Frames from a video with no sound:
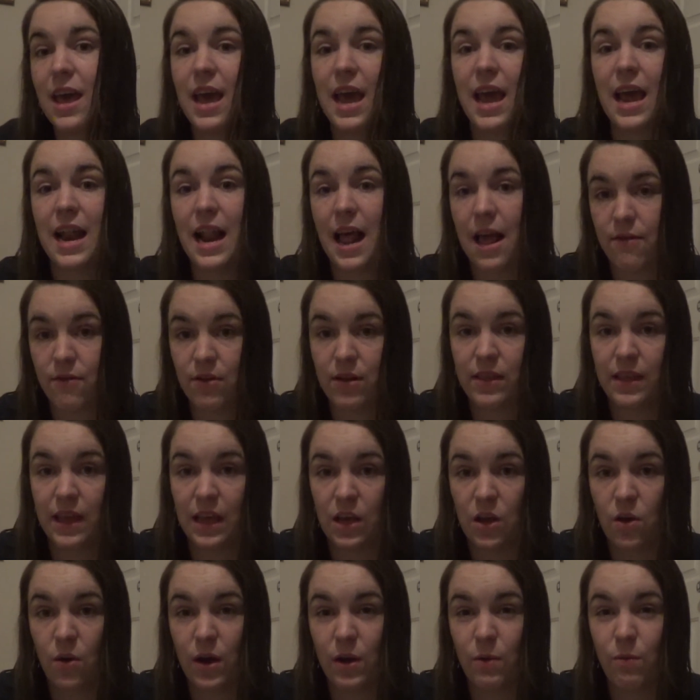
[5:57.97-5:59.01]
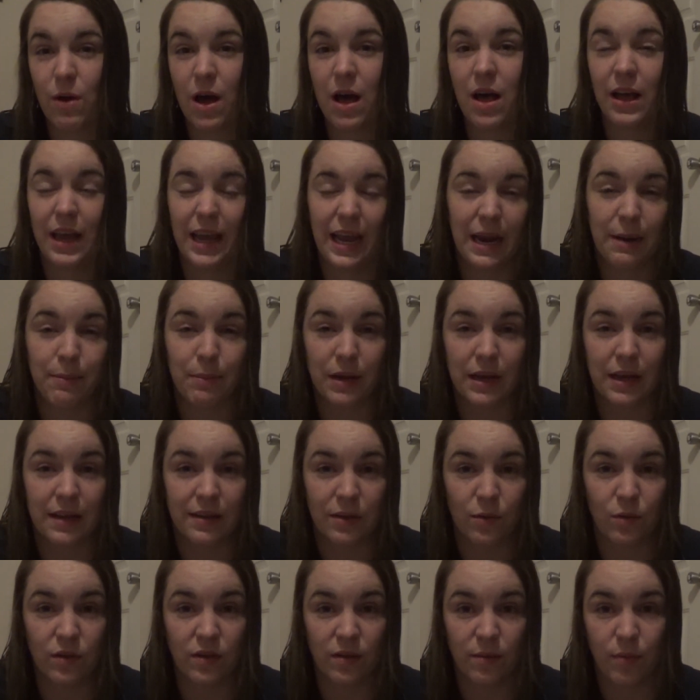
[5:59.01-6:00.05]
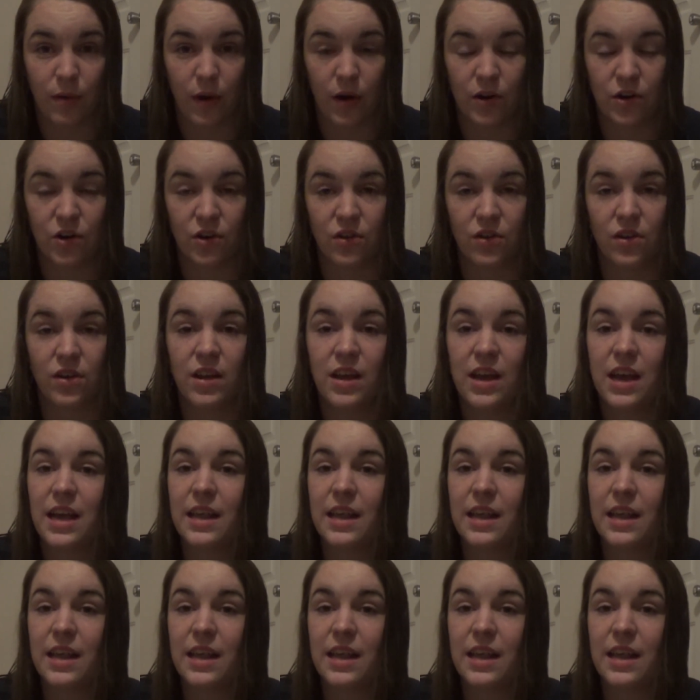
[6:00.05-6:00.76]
and everything going well, and because it was a partial,